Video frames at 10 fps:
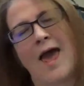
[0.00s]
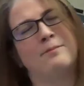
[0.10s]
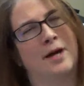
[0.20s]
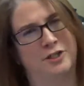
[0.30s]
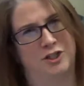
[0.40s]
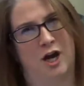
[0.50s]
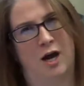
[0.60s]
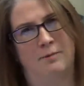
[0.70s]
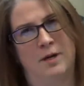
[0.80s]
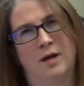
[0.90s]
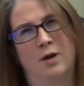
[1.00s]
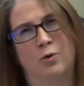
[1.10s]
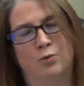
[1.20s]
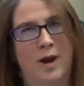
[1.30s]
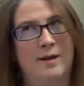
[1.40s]
At my job,
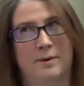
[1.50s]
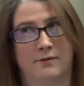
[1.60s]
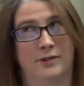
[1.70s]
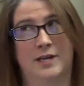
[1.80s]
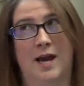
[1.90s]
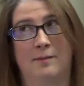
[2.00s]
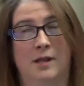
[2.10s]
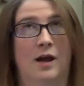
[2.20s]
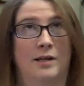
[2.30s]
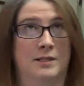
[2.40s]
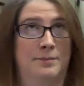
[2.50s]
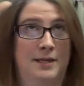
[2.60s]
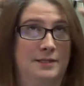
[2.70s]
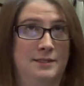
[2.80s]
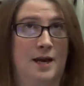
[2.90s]
right above the time clock is a
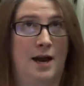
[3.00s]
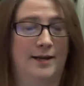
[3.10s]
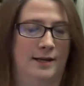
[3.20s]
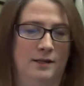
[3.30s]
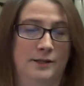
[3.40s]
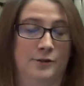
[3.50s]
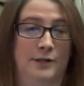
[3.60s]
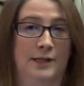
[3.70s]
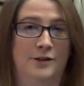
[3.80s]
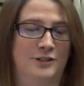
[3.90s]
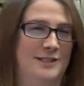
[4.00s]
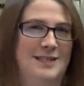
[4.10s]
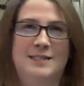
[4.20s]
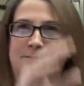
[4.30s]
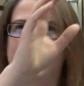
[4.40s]
big sign in glittery letters
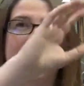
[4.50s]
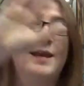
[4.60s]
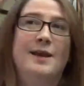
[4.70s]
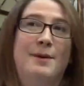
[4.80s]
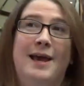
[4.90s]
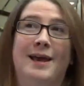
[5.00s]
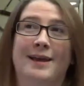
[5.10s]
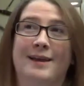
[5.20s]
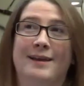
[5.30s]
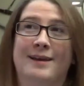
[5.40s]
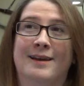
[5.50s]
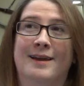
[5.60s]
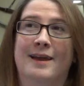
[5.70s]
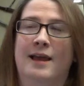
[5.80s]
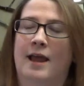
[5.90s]
that says PMA.
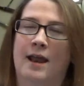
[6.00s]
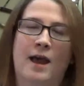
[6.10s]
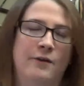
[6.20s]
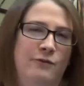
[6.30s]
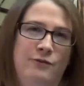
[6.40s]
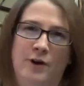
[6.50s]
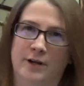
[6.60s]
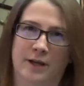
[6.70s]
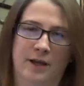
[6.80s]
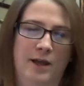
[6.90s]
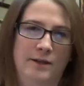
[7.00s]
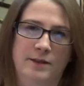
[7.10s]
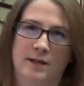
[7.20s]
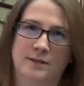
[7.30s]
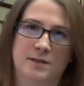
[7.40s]
And I fucking
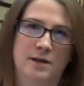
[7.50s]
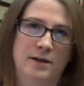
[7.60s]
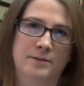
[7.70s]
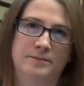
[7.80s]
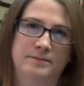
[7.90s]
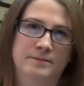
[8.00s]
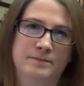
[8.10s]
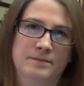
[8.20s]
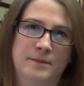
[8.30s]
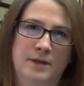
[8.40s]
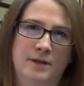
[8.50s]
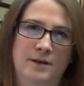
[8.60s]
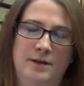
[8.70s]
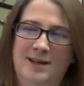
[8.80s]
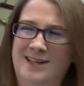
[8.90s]
hate that sign.
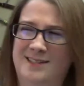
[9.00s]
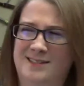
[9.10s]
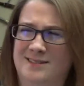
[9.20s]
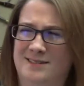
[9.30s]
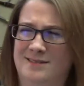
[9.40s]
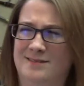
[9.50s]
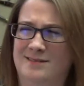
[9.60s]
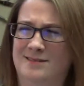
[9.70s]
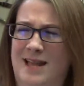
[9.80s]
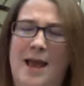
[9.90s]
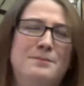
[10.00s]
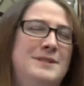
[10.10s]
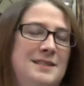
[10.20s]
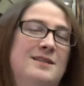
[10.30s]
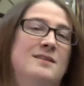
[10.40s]
It's
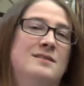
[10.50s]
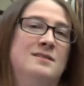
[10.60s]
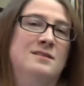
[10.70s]
empty.